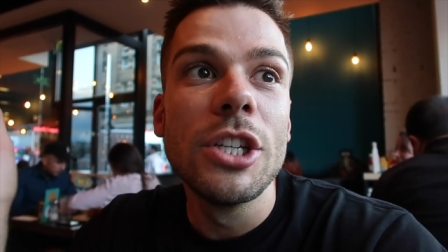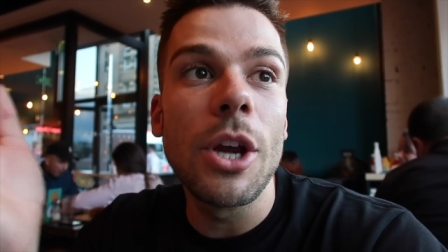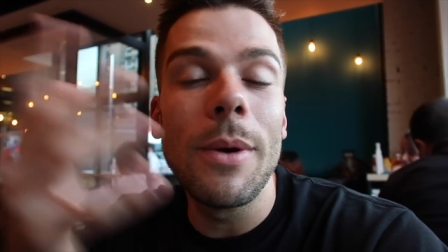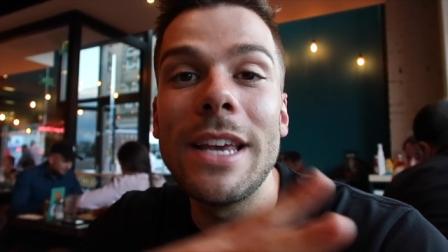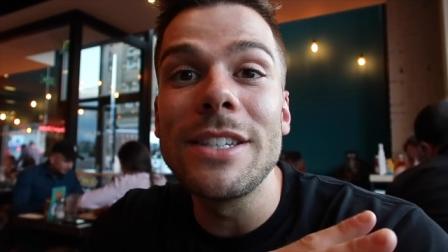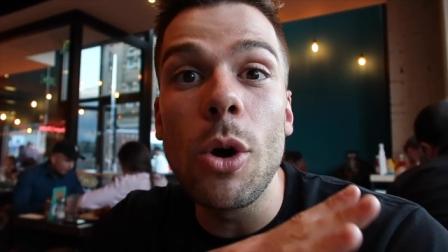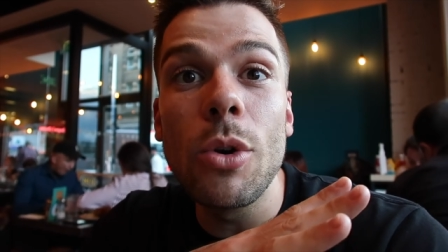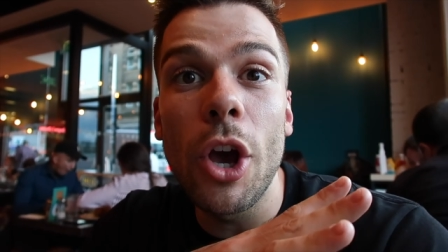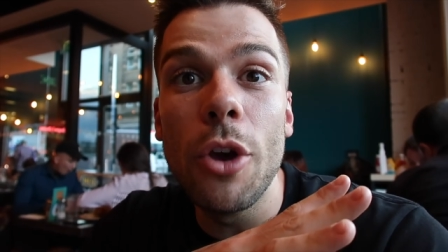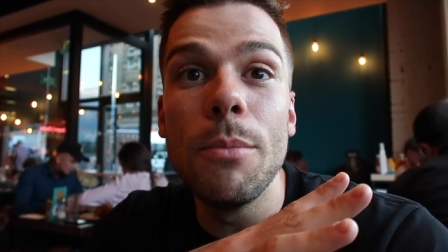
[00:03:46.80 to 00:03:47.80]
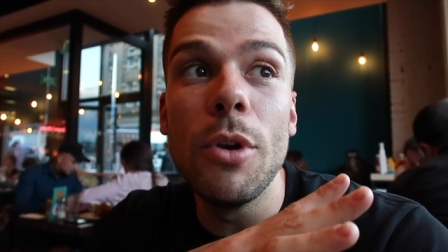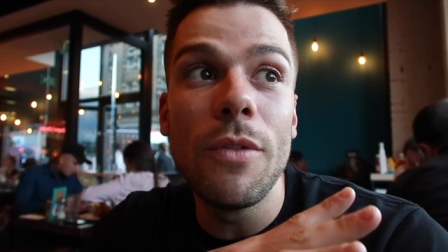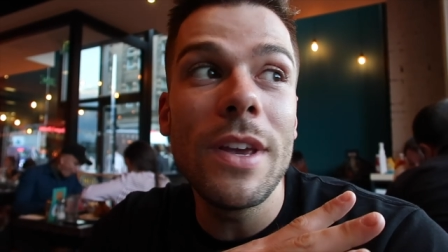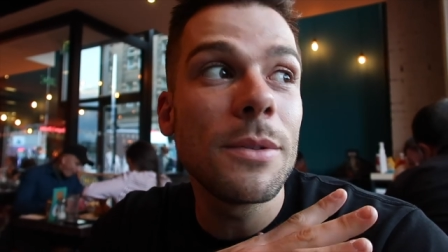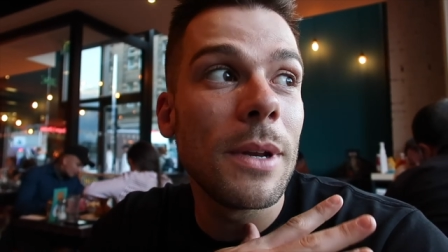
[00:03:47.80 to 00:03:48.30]
showing his old home
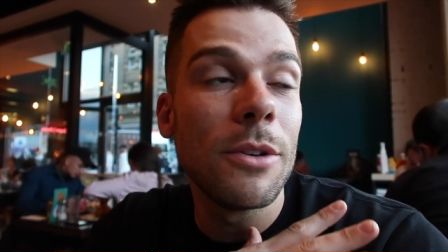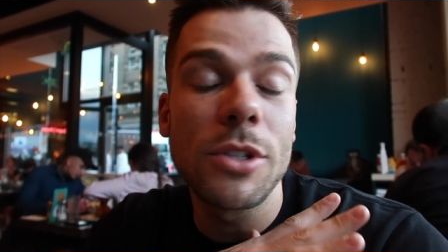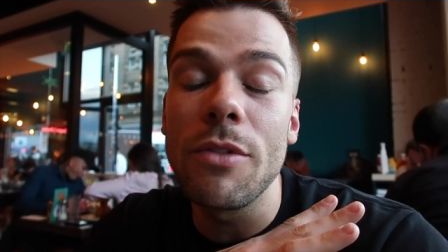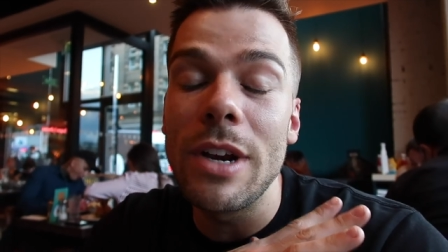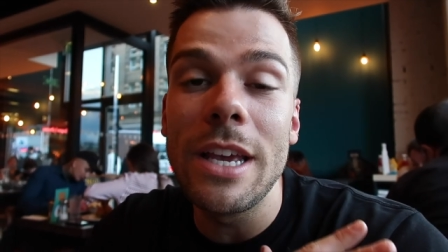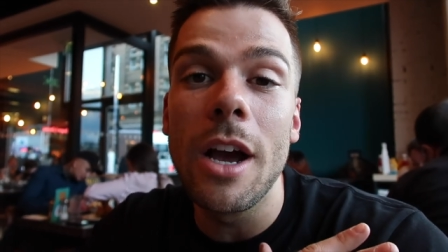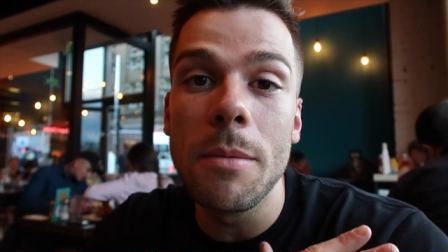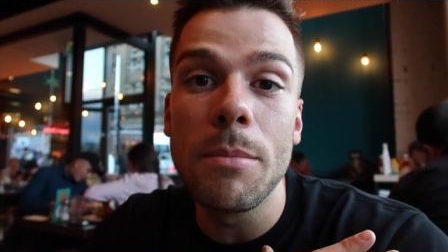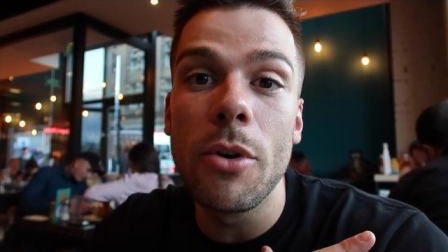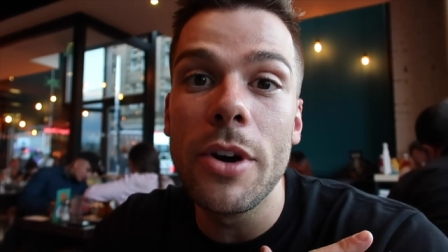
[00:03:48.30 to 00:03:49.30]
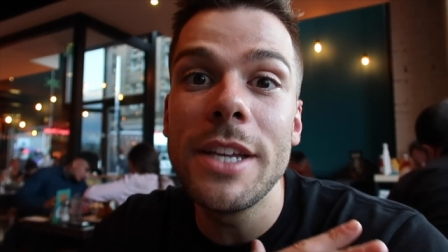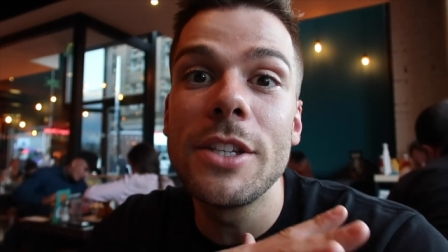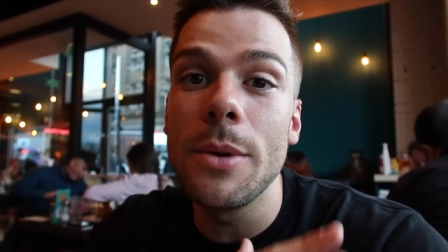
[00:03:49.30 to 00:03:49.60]
movies when he was a really young boy,